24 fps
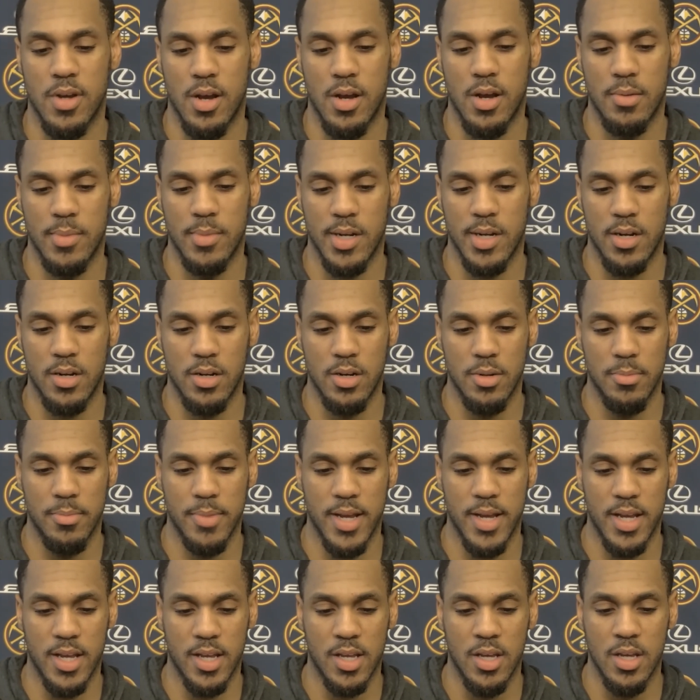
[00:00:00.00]
Um, they're gonna
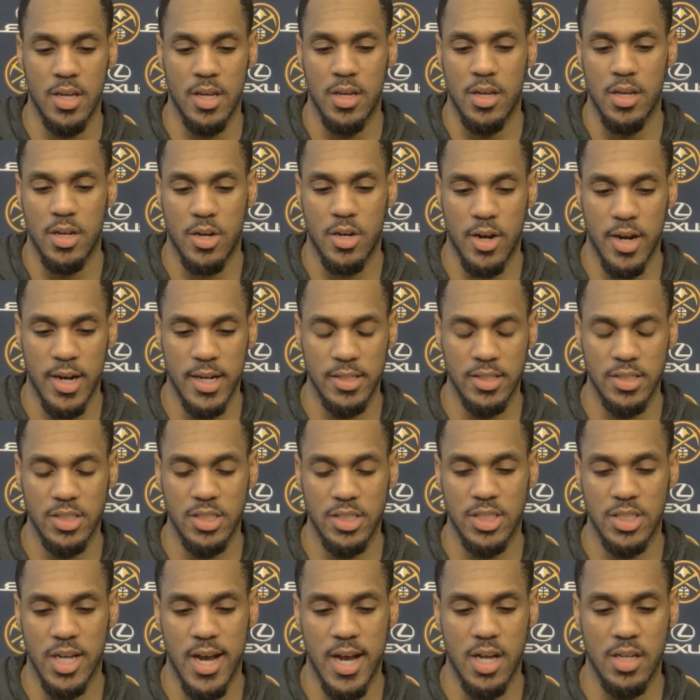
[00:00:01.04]
make crazy
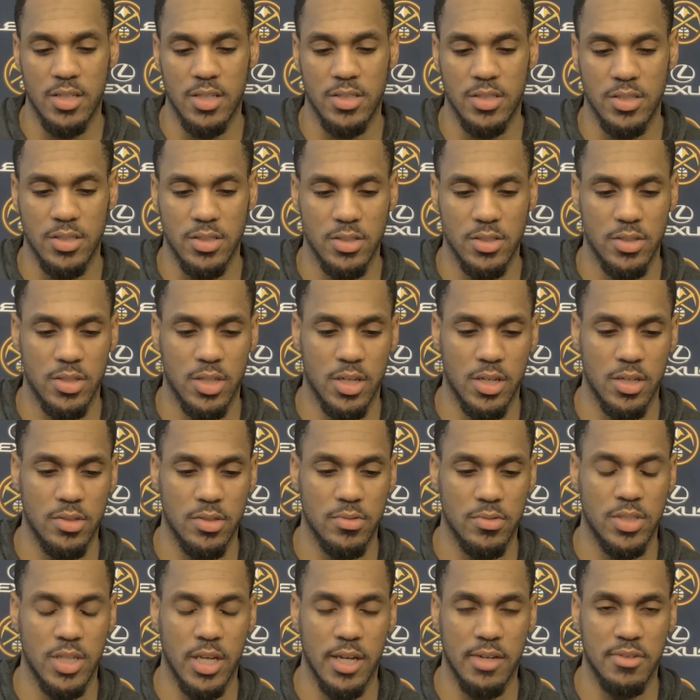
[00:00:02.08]
shots, you know,
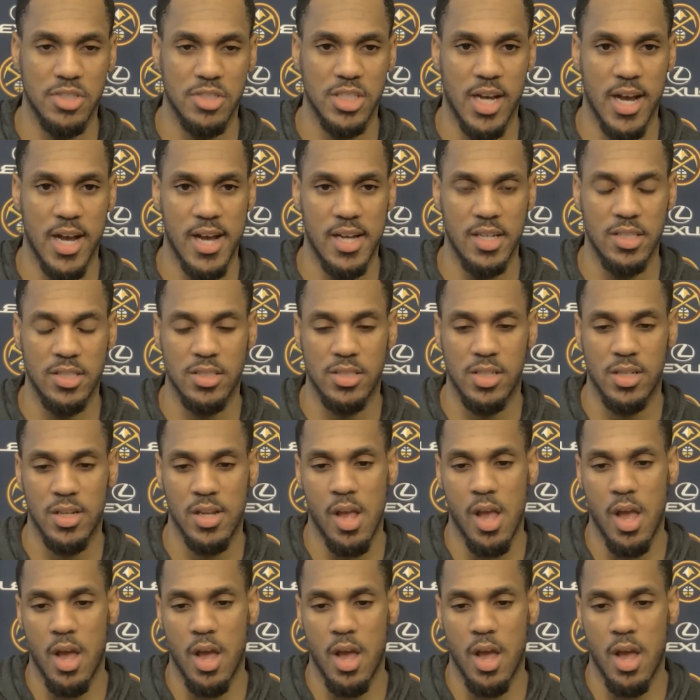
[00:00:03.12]
tough shots.